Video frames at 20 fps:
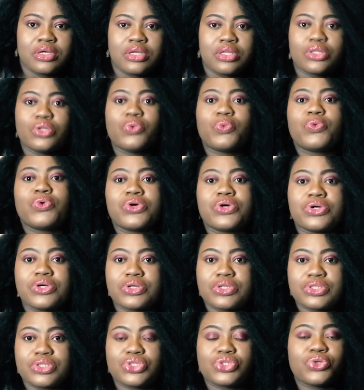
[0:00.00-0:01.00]
in the
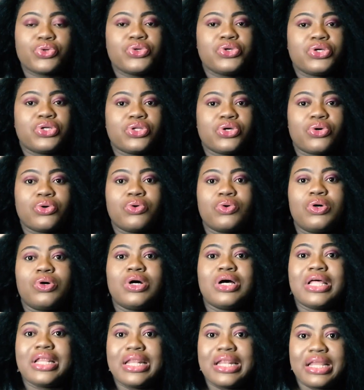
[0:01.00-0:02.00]
world, so you're not
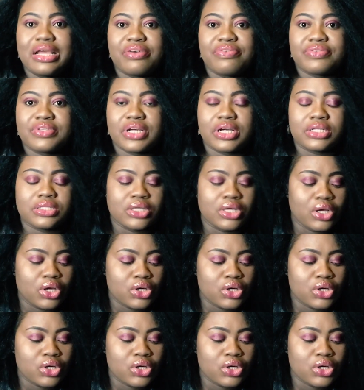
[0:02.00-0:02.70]
left out.